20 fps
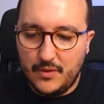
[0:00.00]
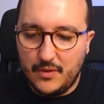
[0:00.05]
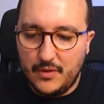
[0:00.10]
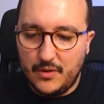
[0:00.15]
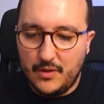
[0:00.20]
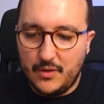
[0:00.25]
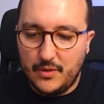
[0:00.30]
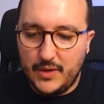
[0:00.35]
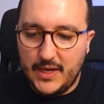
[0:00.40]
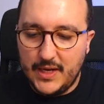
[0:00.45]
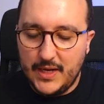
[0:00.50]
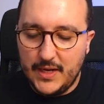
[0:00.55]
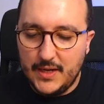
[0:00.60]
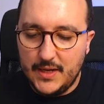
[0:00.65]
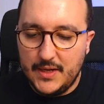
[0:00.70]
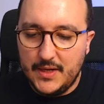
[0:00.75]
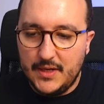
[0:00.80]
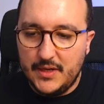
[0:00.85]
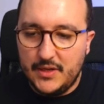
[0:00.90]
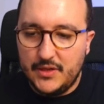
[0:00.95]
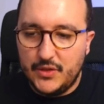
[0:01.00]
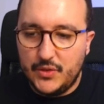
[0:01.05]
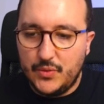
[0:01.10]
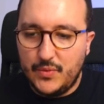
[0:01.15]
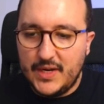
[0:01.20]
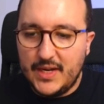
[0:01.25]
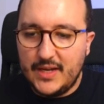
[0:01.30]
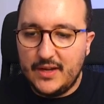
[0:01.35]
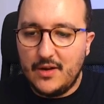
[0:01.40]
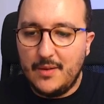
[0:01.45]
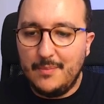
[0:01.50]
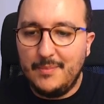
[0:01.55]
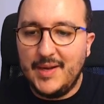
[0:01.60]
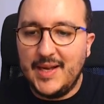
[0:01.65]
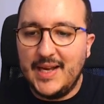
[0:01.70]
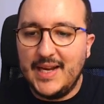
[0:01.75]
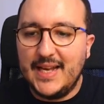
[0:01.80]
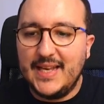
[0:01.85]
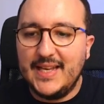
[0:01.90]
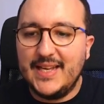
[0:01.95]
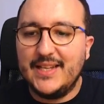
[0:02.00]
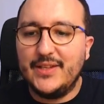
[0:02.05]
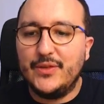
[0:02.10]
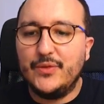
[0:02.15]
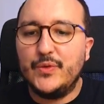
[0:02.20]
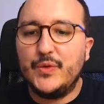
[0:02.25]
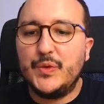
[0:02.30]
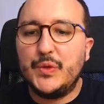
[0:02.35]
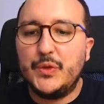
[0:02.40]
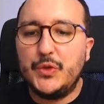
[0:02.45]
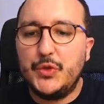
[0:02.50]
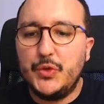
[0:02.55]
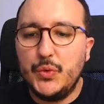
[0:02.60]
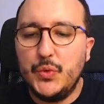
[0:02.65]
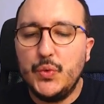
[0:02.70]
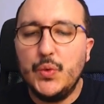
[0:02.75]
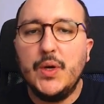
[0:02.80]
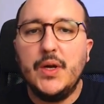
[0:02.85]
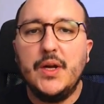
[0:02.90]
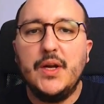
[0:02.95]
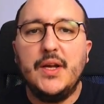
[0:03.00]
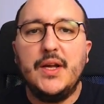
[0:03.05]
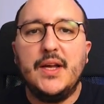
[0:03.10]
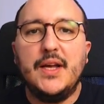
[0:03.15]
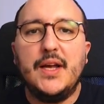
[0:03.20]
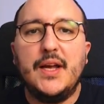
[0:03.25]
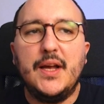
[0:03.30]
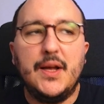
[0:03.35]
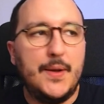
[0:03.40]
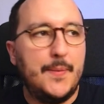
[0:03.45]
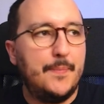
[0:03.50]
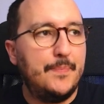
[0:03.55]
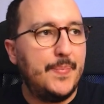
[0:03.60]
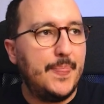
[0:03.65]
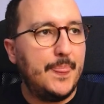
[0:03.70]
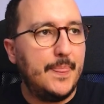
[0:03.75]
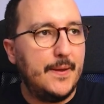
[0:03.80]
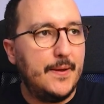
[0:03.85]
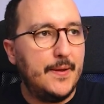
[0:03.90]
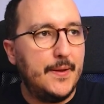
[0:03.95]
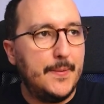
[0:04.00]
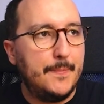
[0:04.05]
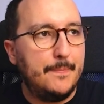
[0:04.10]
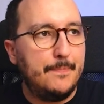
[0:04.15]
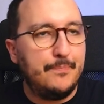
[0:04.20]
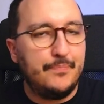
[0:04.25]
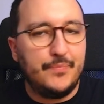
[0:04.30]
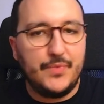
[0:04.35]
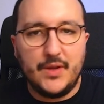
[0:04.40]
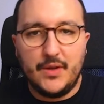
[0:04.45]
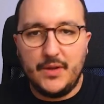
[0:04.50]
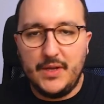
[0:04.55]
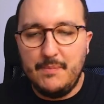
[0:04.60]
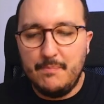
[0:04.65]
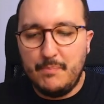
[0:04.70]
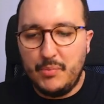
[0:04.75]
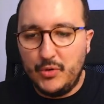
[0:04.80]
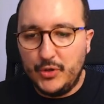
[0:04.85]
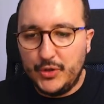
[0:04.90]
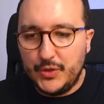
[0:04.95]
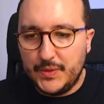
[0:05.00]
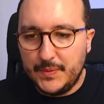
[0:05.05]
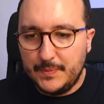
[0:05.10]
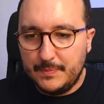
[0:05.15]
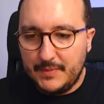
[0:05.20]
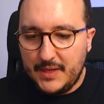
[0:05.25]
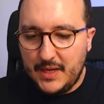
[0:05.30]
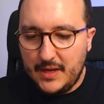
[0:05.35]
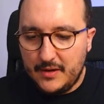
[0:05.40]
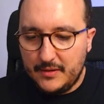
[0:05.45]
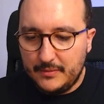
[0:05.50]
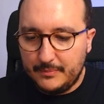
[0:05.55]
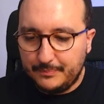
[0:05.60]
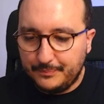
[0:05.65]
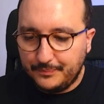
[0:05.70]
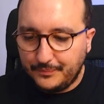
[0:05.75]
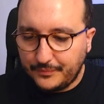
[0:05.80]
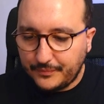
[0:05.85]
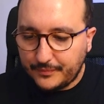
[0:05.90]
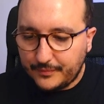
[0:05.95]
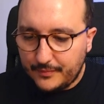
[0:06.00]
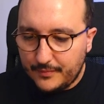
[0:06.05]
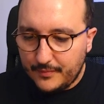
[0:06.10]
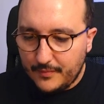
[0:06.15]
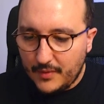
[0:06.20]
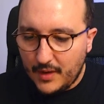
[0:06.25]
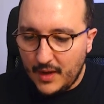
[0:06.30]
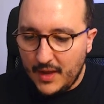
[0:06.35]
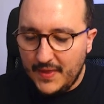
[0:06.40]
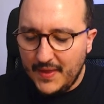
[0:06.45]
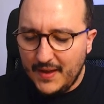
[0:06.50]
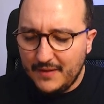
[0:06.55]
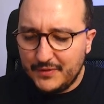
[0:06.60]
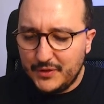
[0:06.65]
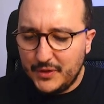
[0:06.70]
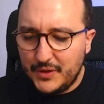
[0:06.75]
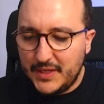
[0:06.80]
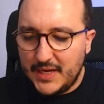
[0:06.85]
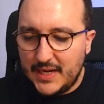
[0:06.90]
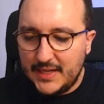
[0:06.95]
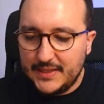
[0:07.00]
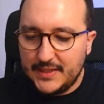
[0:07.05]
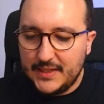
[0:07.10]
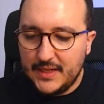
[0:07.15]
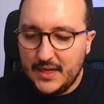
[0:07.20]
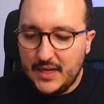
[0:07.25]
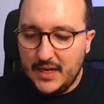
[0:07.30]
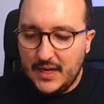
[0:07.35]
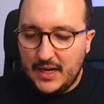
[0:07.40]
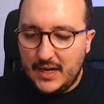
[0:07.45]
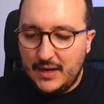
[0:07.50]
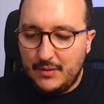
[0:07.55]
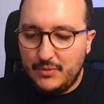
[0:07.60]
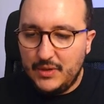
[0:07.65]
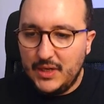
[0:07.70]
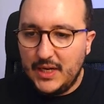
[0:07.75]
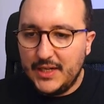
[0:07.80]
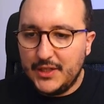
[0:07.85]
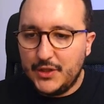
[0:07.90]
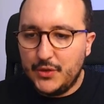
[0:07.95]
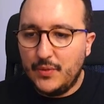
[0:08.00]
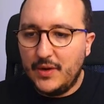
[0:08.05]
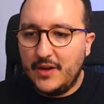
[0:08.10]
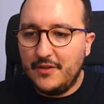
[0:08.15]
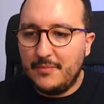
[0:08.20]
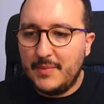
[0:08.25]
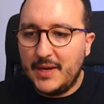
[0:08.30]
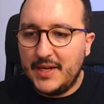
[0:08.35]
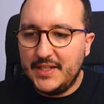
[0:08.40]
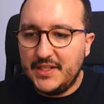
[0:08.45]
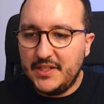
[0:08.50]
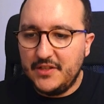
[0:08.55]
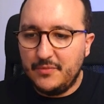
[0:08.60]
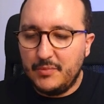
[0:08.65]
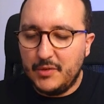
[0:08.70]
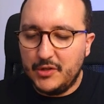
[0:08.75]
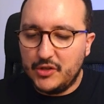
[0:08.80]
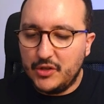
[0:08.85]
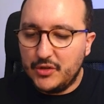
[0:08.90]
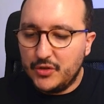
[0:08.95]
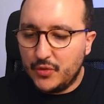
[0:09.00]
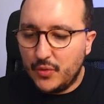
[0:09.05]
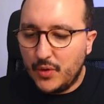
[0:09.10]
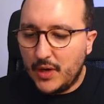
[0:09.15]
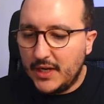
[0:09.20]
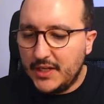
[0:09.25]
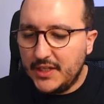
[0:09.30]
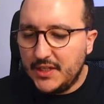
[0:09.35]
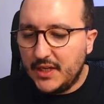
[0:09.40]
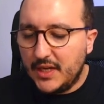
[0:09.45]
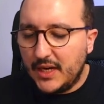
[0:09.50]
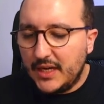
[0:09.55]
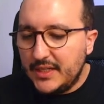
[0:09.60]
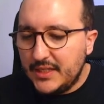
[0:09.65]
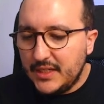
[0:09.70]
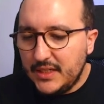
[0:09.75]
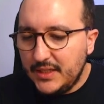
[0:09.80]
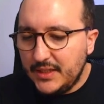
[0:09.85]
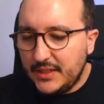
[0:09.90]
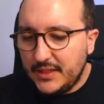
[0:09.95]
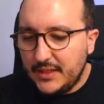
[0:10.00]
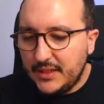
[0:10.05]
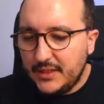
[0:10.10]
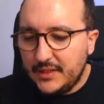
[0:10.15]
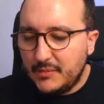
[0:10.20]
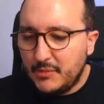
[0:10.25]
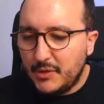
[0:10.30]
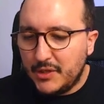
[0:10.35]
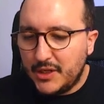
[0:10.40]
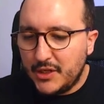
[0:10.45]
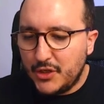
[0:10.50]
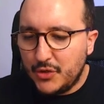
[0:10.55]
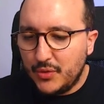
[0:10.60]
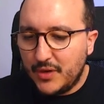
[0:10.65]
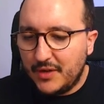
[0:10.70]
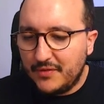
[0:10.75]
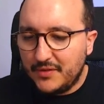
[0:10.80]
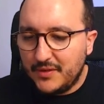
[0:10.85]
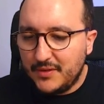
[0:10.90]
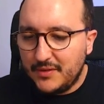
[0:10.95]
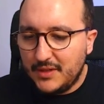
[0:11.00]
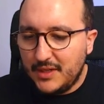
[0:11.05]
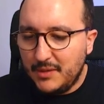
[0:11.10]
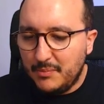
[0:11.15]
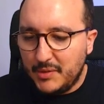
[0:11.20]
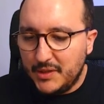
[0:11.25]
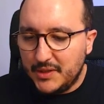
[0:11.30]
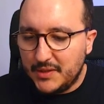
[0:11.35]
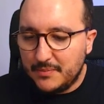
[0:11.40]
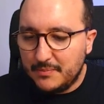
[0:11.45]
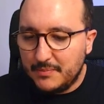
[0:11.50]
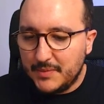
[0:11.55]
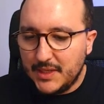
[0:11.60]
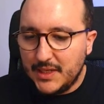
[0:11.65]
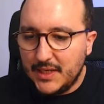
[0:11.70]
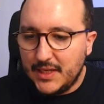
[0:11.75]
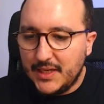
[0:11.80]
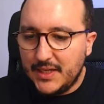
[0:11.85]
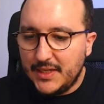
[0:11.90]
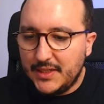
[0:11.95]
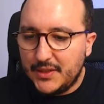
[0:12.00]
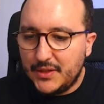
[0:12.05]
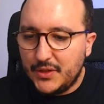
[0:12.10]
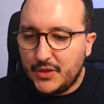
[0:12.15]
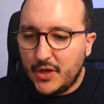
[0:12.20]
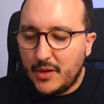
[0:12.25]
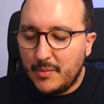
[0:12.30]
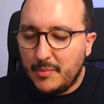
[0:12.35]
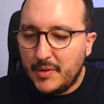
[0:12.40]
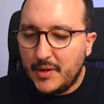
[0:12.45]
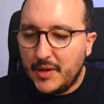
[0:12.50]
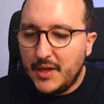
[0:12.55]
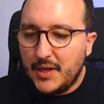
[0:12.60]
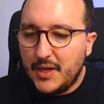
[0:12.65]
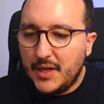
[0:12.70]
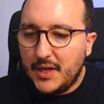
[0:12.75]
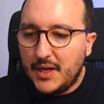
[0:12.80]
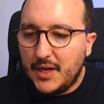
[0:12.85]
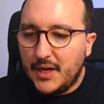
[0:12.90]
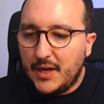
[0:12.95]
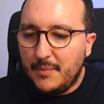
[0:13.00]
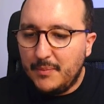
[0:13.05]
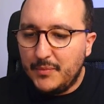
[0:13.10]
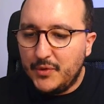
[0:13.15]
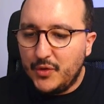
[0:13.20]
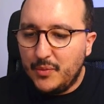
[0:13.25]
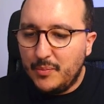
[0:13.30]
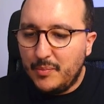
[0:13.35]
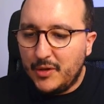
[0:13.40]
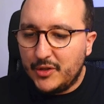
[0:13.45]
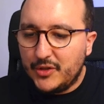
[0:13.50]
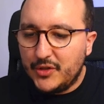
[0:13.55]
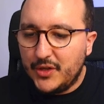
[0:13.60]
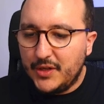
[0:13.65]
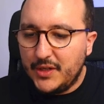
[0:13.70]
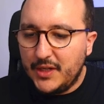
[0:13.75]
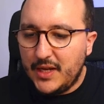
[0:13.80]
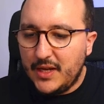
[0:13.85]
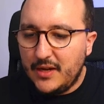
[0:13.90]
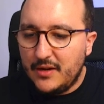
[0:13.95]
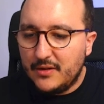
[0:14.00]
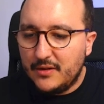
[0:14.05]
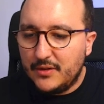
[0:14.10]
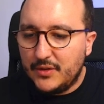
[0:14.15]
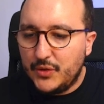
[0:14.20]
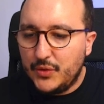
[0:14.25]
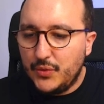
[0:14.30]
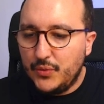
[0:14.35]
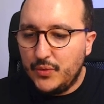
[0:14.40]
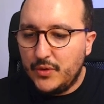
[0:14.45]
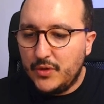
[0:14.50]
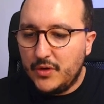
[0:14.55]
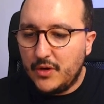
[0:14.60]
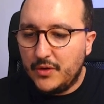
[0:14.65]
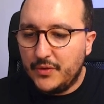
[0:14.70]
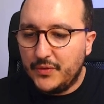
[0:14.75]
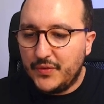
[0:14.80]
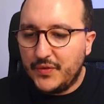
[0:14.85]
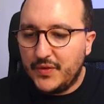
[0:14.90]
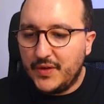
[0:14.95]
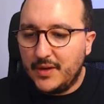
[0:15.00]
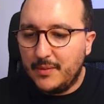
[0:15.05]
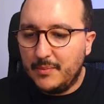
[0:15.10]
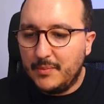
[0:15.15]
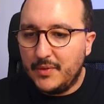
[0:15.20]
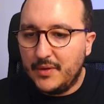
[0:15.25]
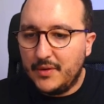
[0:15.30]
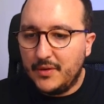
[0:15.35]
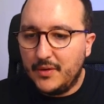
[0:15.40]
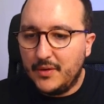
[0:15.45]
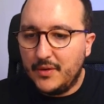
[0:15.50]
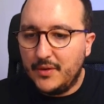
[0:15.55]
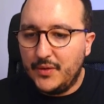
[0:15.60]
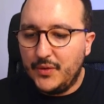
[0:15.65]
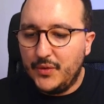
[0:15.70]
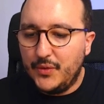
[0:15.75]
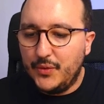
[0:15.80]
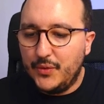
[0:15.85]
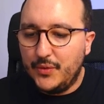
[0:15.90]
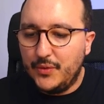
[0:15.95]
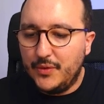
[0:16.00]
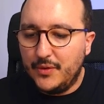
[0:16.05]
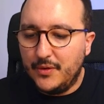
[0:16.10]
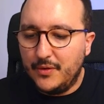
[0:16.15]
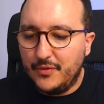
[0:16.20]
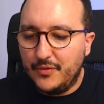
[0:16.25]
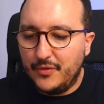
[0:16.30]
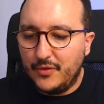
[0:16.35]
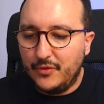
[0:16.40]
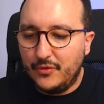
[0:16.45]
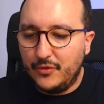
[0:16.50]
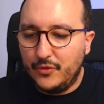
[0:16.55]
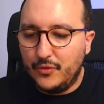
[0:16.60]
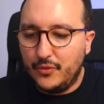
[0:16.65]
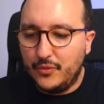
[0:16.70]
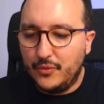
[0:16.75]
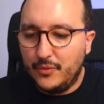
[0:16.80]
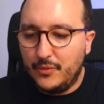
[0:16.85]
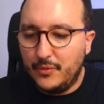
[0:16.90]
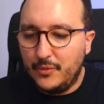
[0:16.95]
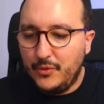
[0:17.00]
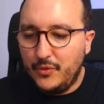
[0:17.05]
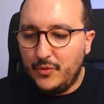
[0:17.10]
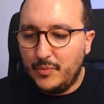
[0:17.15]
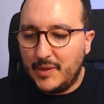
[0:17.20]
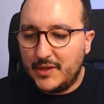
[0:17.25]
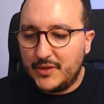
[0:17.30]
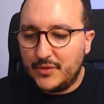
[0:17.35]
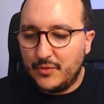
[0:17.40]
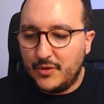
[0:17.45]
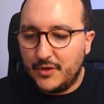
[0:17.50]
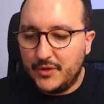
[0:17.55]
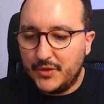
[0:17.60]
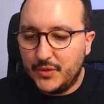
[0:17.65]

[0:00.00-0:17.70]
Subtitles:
Okay, so when I come back, I got those two input here, and after that I would like to have my div button. So I deleted it, but I should have keep it, it's dumb. The button here to confirm the new password.